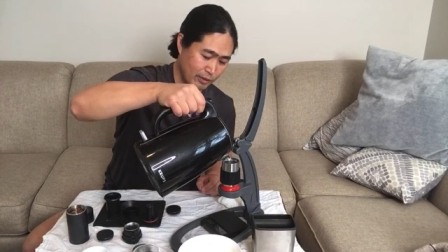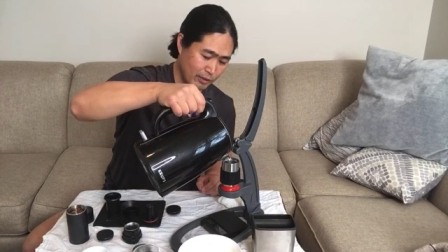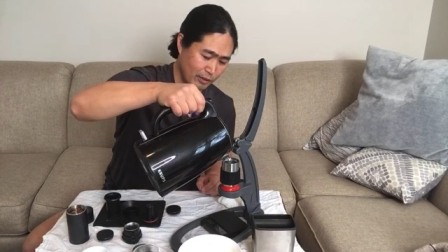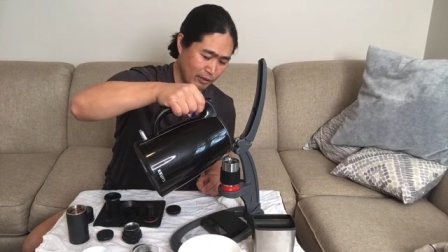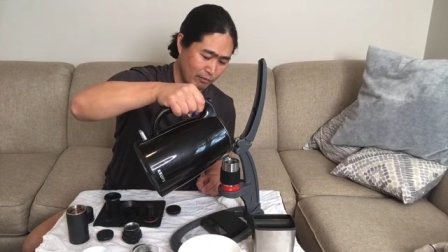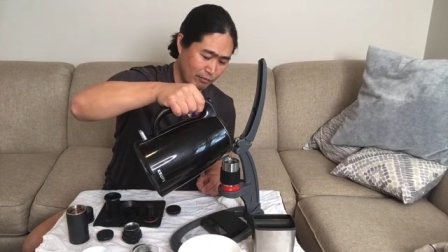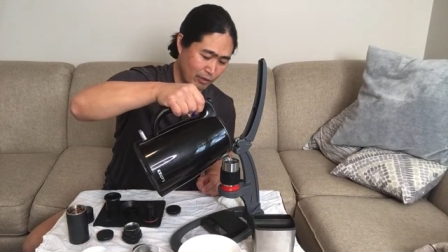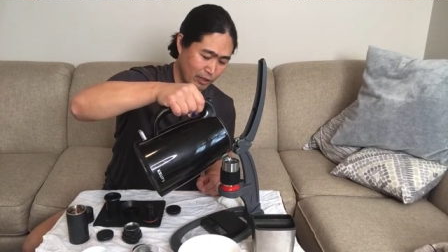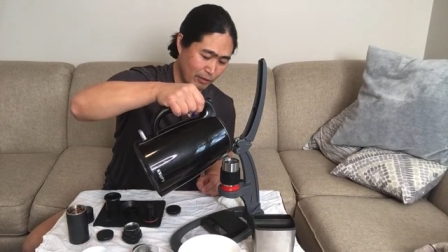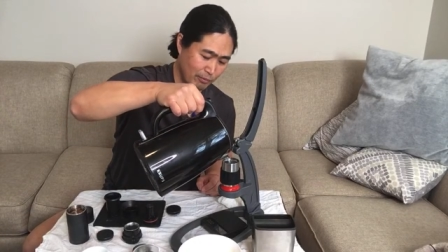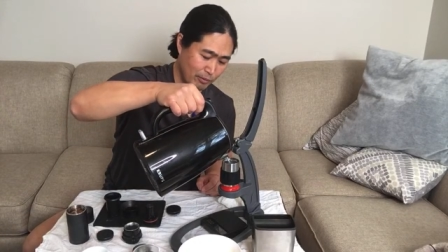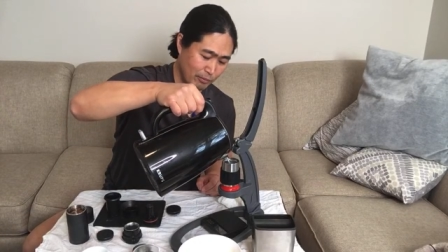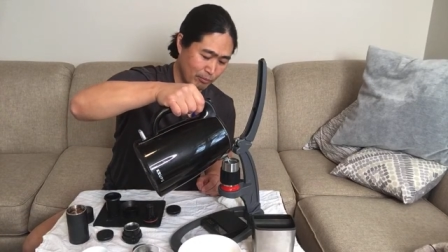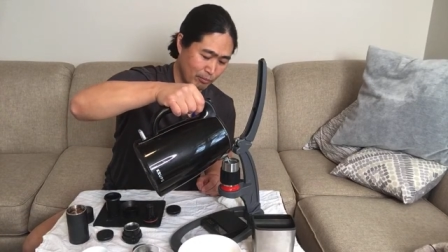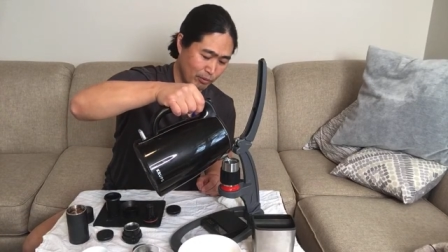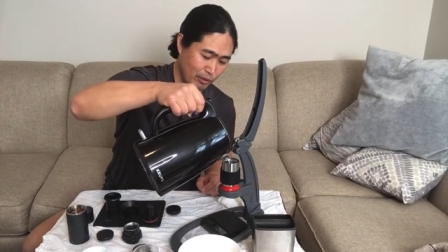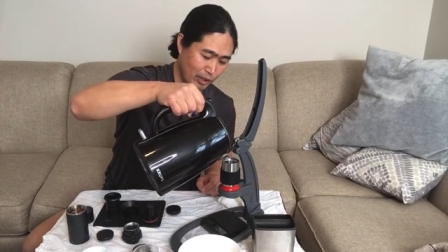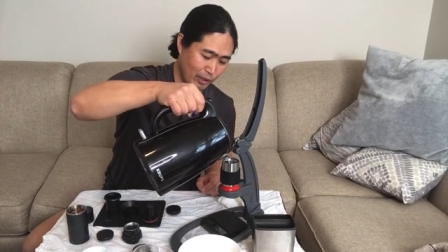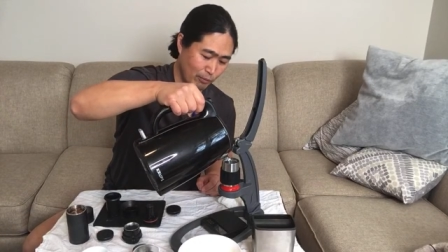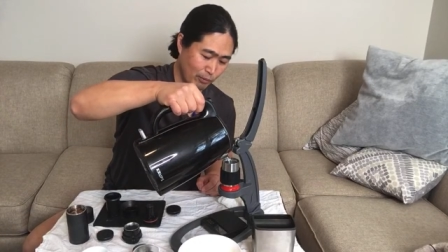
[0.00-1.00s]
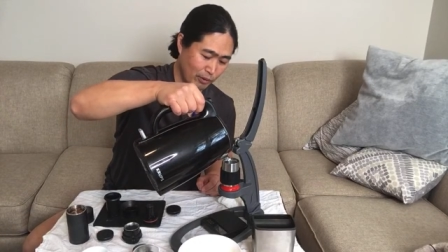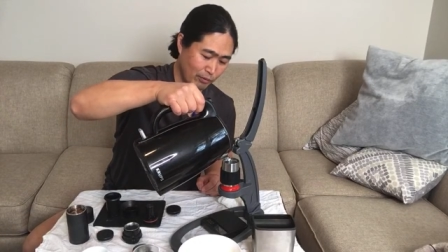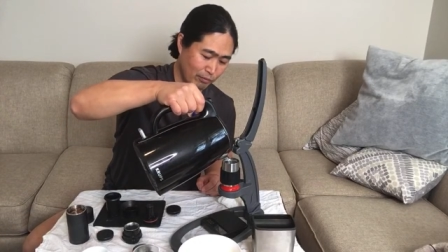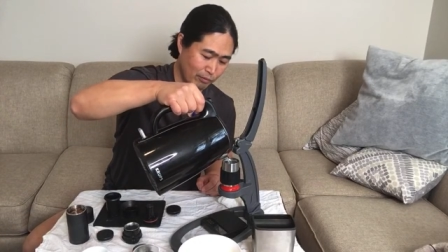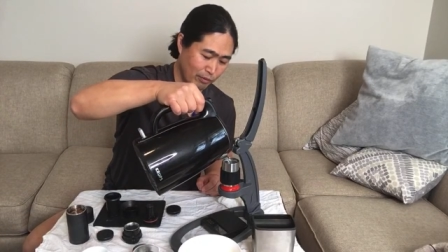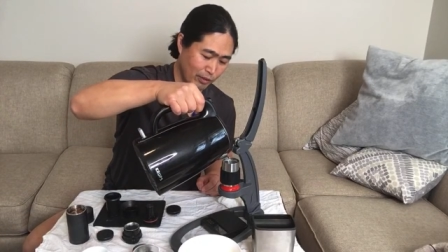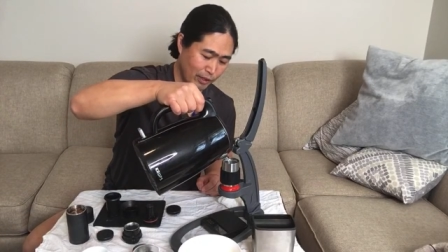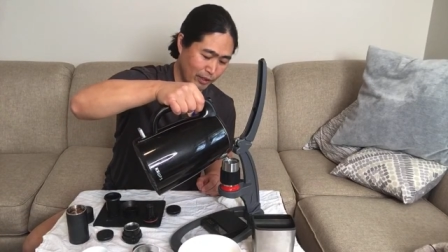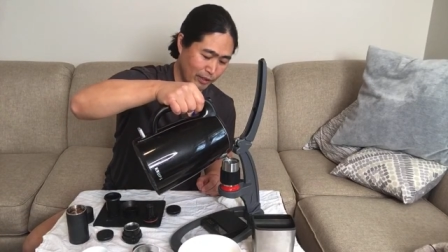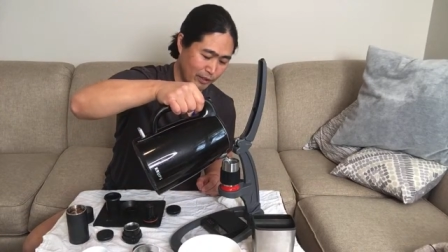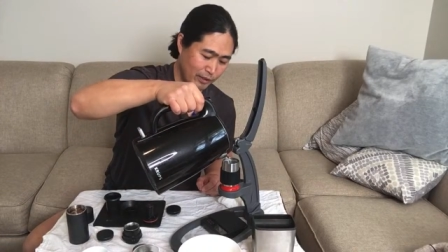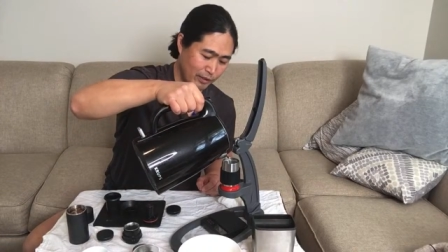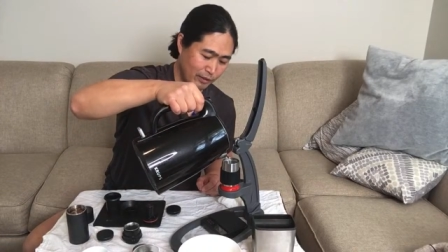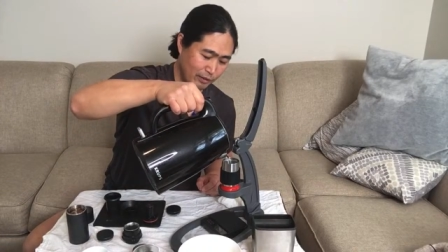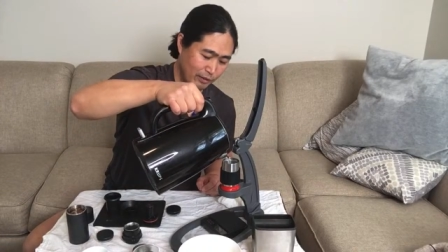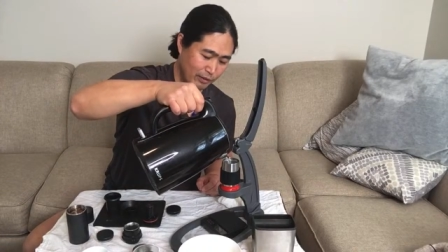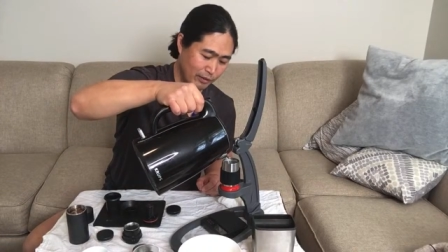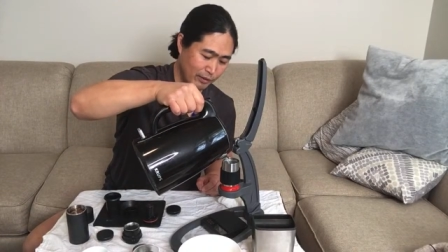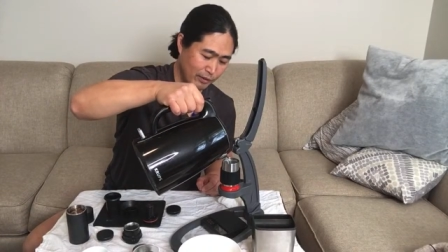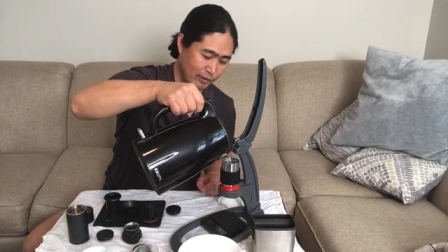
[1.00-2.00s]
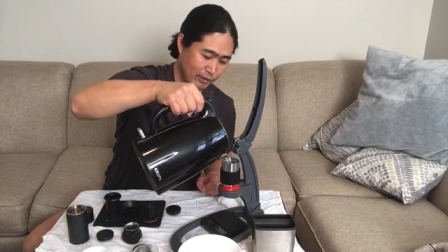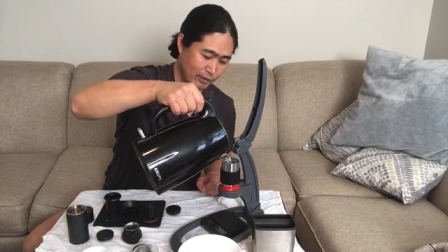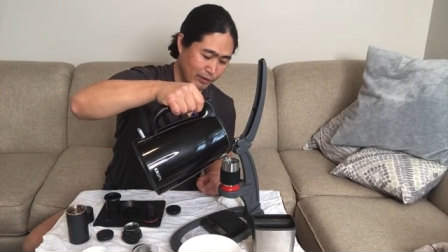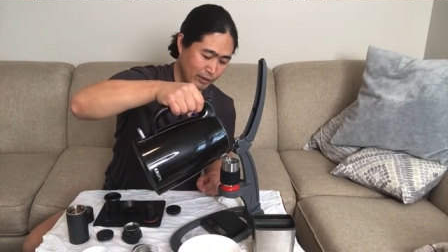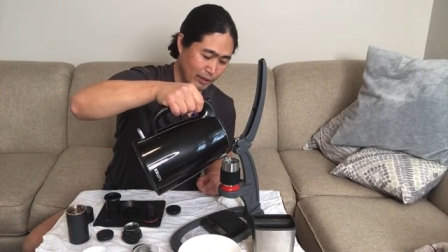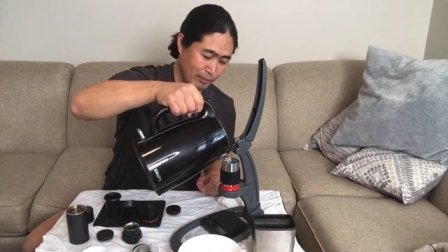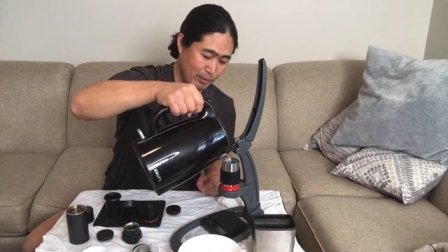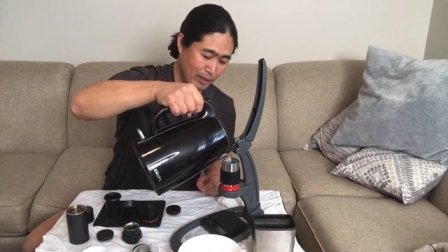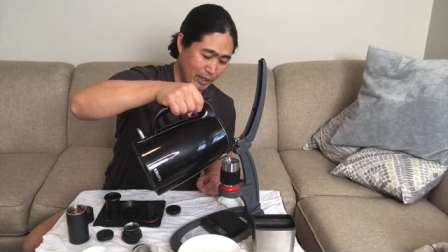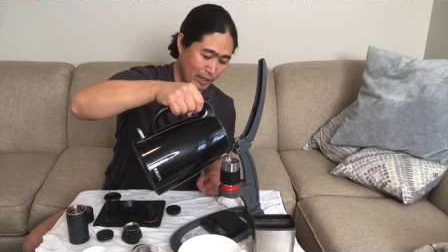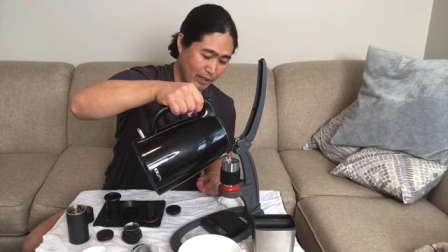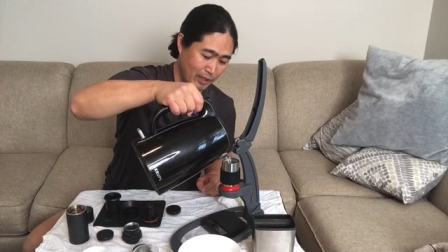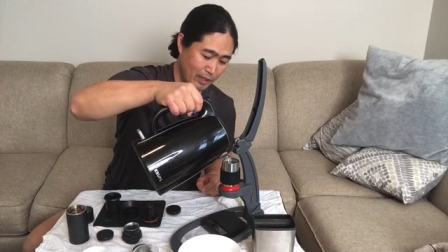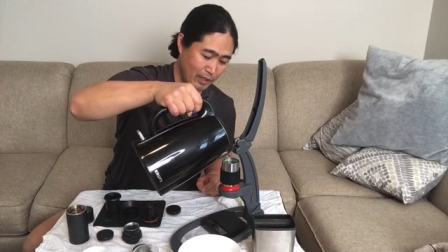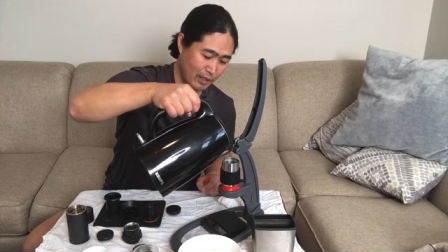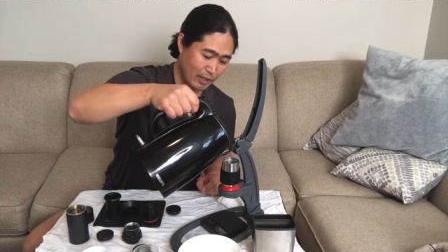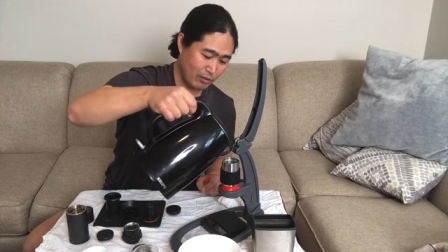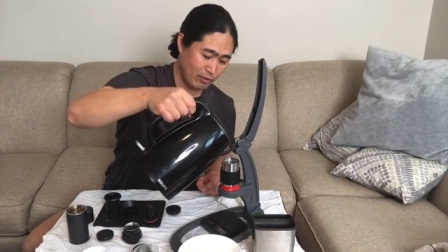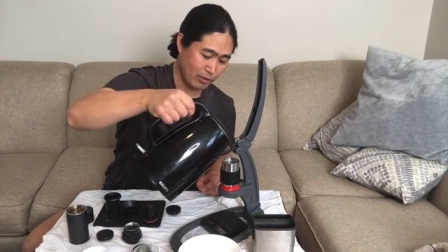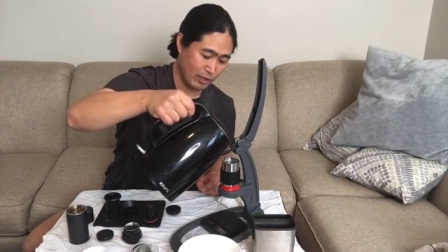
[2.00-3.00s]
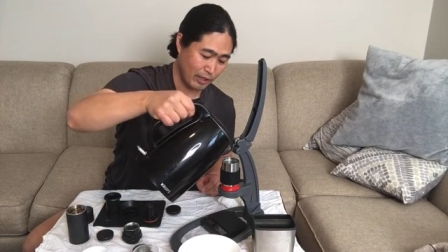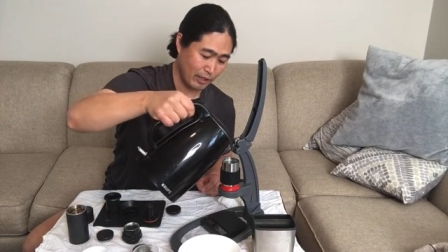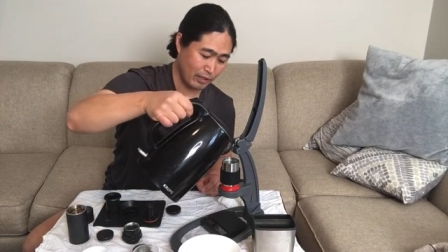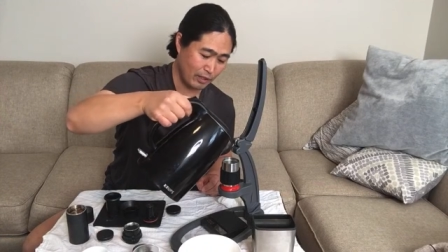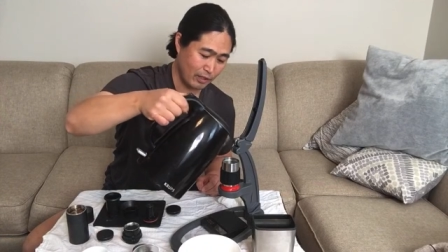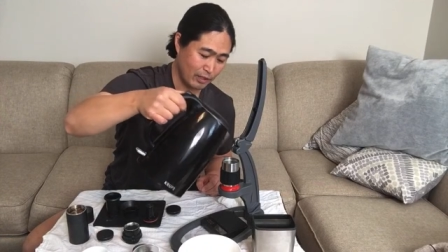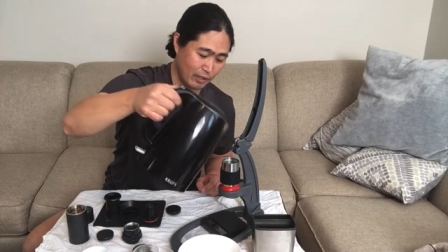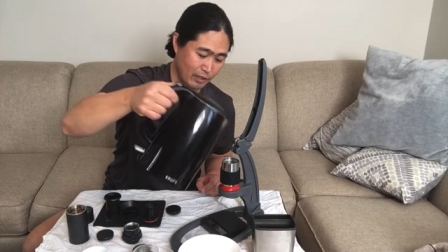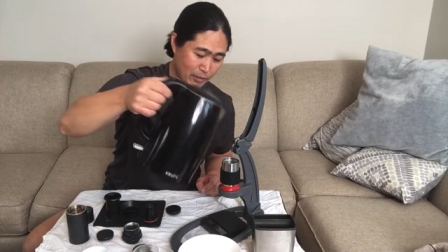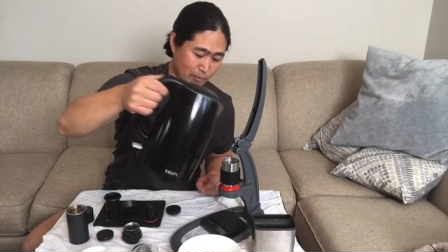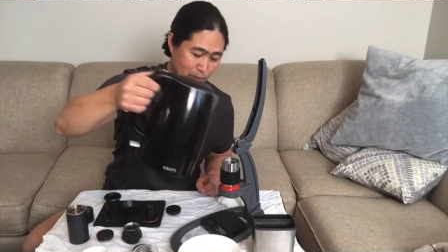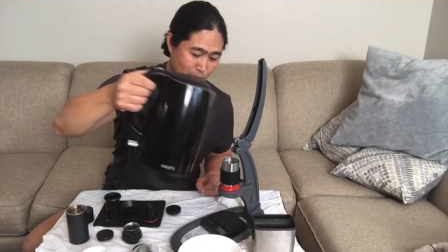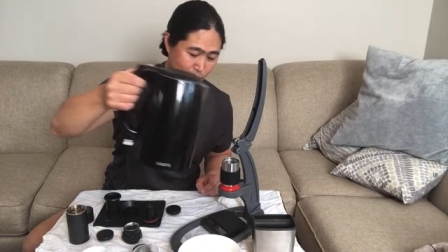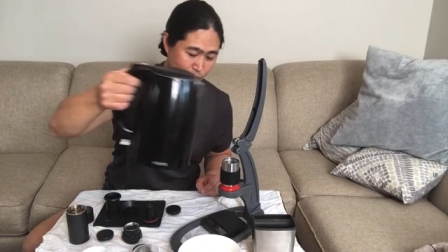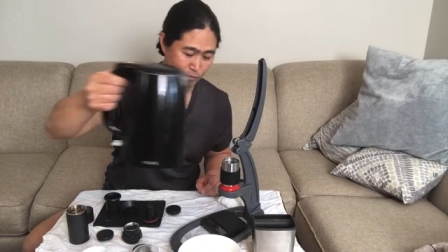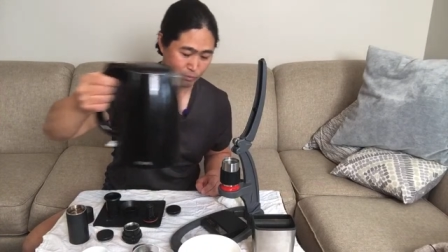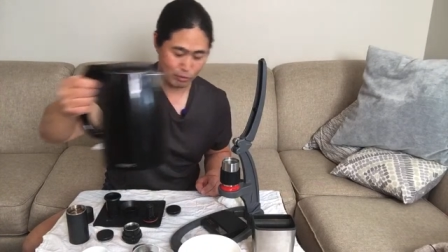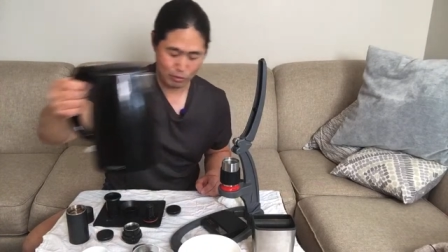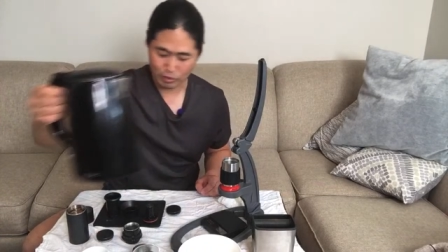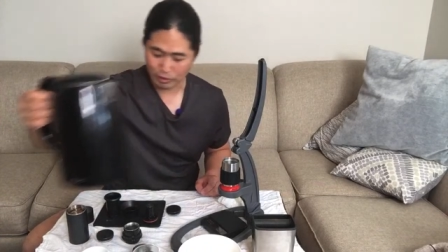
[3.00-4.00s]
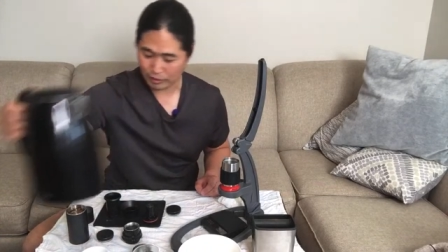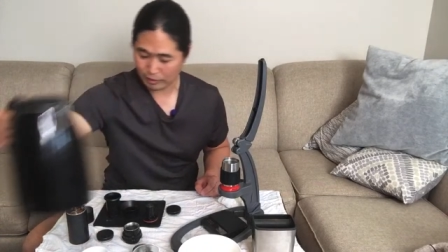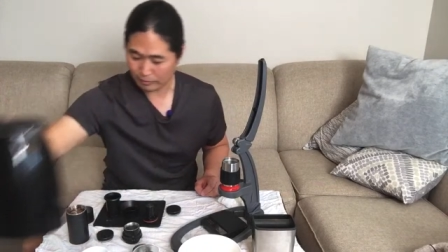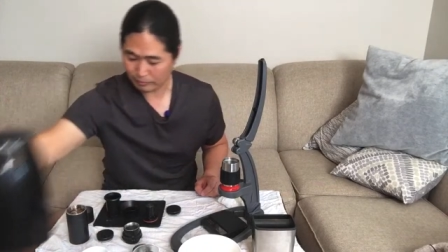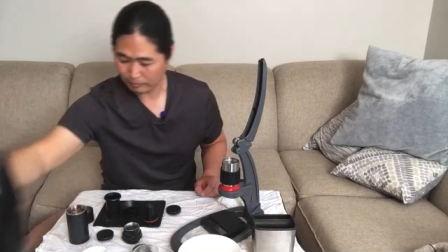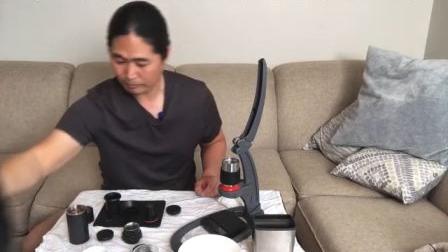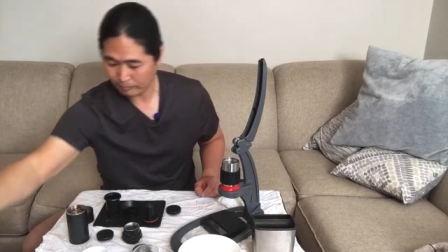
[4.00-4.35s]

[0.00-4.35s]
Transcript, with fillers: If you haven't played with the Flair, I mean, actually any kind of manual machine,